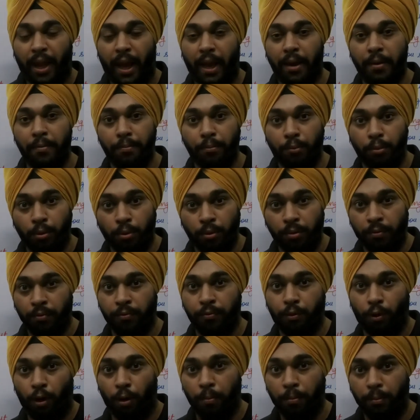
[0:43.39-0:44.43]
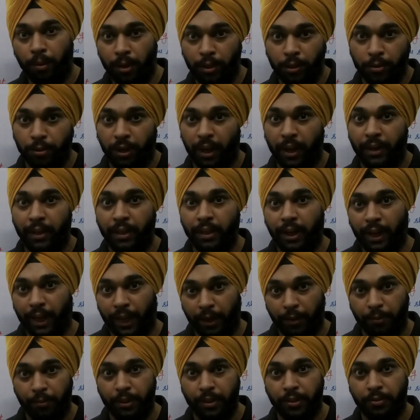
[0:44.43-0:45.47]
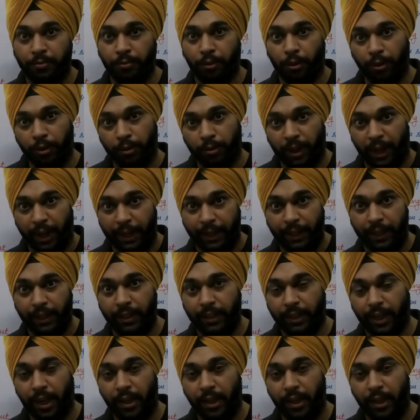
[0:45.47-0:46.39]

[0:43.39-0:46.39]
and more formal you are in language for your writing